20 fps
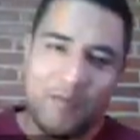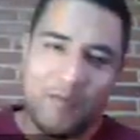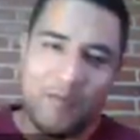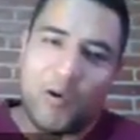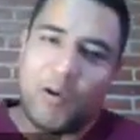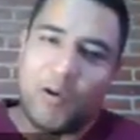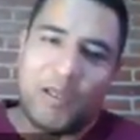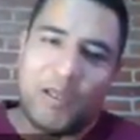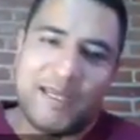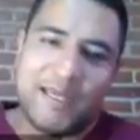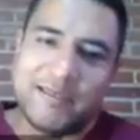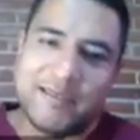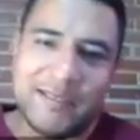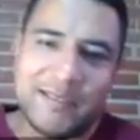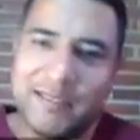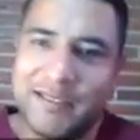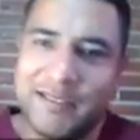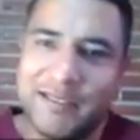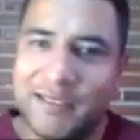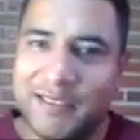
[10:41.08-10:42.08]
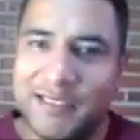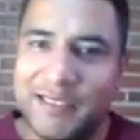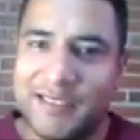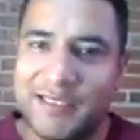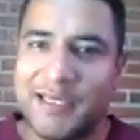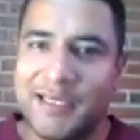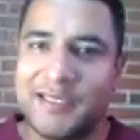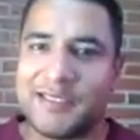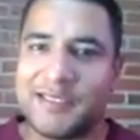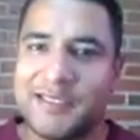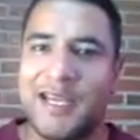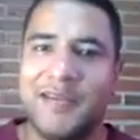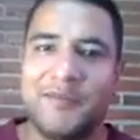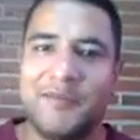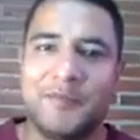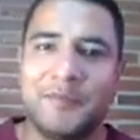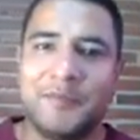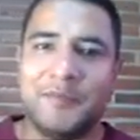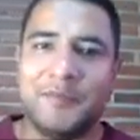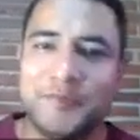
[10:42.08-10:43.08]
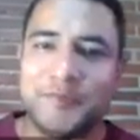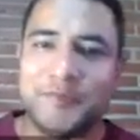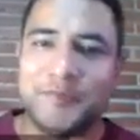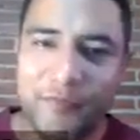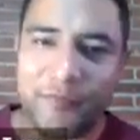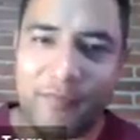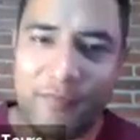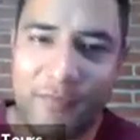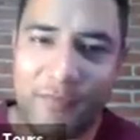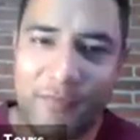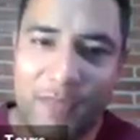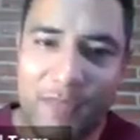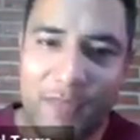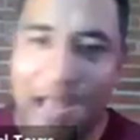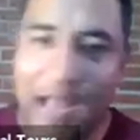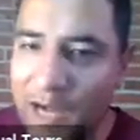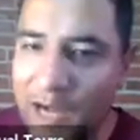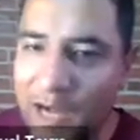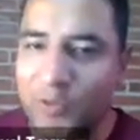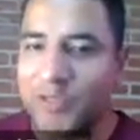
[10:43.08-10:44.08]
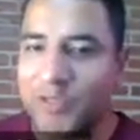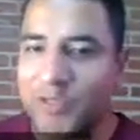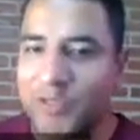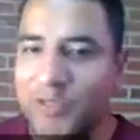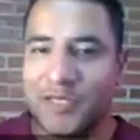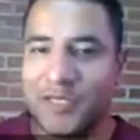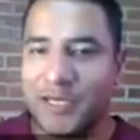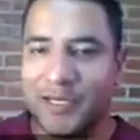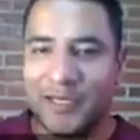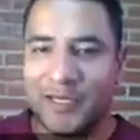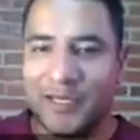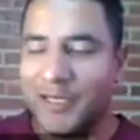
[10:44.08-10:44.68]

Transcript: more or less the same hours